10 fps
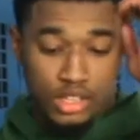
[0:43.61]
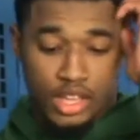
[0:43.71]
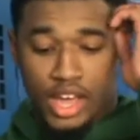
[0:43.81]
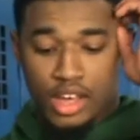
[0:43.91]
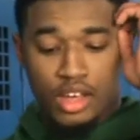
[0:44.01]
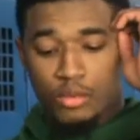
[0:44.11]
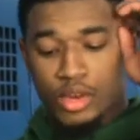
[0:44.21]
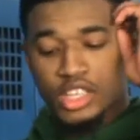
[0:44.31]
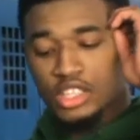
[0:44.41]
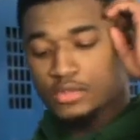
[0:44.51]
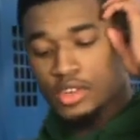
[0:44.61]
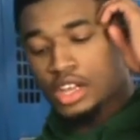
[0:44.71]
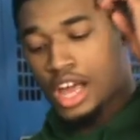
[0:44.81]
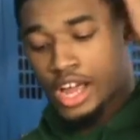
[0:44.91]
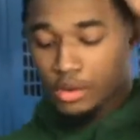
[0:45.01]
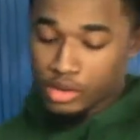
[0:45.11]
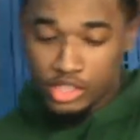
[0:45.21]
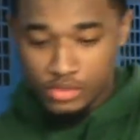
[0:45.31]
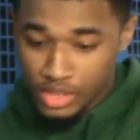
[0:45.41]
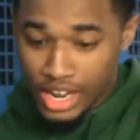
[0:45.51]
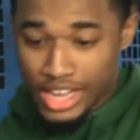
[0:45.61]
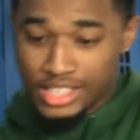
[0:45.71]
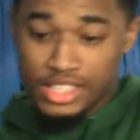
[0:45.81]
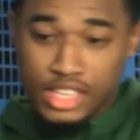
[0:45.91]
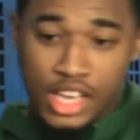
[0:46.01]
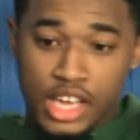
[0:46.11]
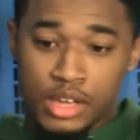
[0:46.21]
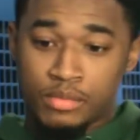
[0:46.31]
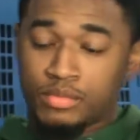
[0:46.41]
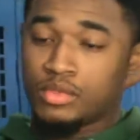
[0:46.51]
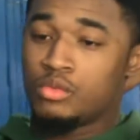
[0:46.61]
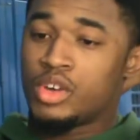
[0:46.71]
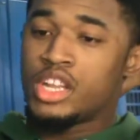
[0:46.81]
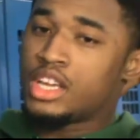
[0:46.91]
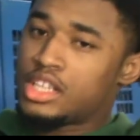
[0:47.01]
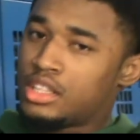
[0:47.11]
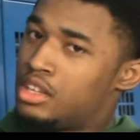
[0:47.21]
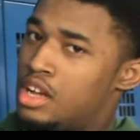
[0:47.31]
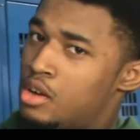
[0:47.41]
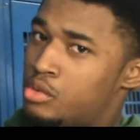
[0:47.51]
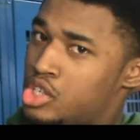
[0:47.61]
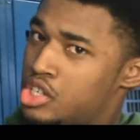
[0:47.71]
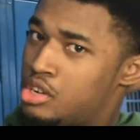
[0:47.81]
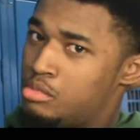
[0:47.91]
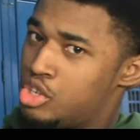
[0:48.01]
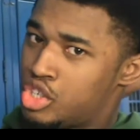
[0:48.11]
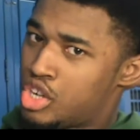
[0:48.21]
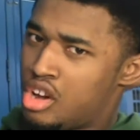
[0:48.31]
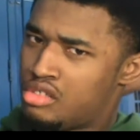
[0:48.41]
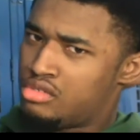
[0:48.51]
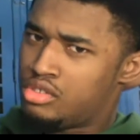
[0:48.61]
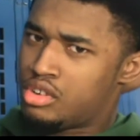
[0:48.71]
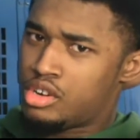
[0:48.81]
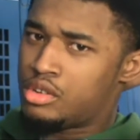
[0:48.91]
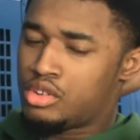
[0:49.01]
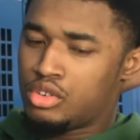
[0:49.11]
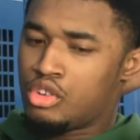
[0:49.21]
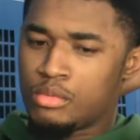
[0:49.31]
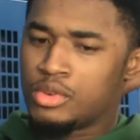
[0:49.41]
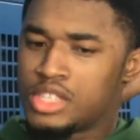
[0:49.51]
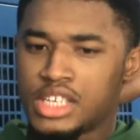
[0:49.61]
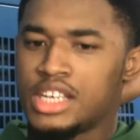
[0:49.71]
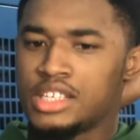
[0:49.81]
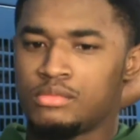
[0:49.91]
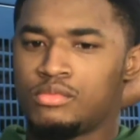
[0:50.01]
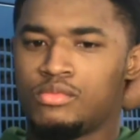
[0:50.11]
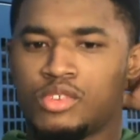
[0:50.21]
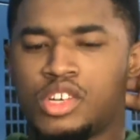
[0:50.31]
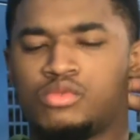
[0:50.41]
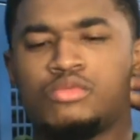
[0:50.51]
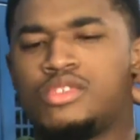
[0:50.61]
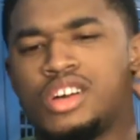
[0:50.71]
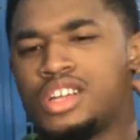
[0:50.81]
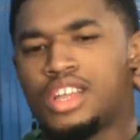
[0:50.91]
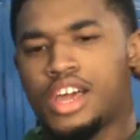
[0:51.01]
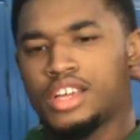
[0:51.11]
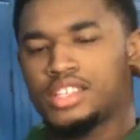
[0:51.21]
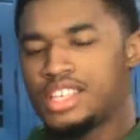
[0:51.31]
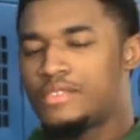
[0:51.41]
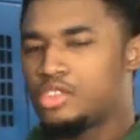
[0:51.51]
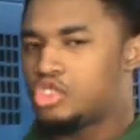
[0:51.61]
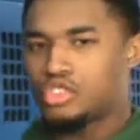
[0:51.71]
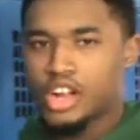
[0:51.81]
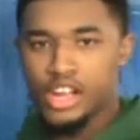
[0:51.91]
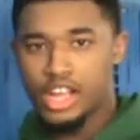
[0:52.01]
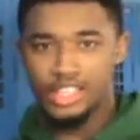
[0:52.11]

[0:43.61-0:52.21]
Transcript: they uh, we just feel like we just feel like as a team we didn't get the love we should have been shown during the normal season because we won like seven straight